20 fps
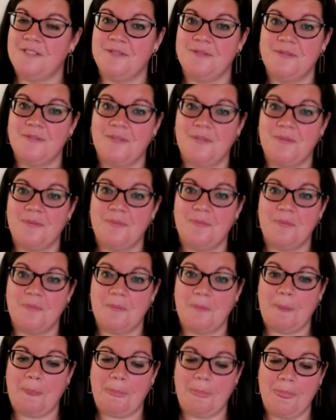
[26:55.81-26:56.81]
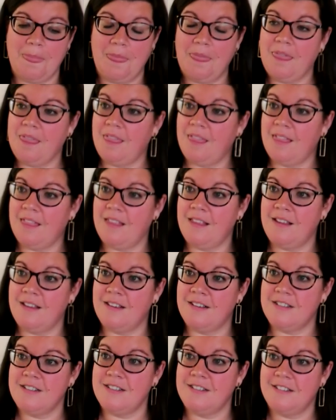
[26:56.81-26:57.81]

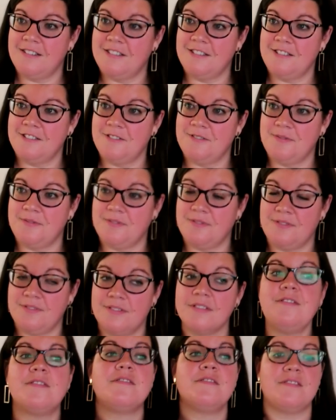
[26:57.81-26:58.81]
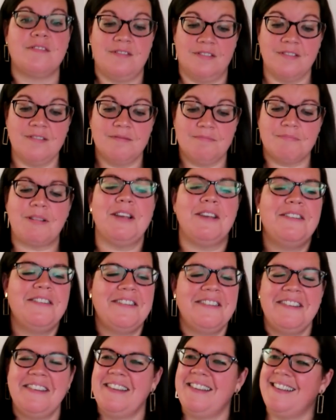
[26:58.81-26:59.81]

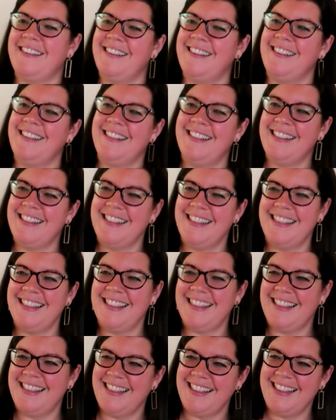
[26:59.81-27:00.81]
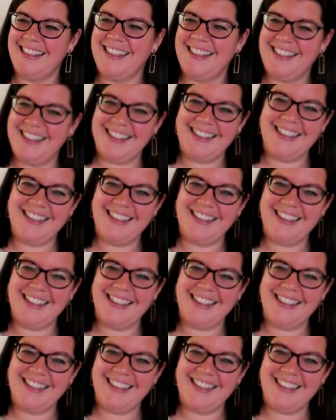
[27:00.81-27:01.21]
No words are spoken by the person on screen.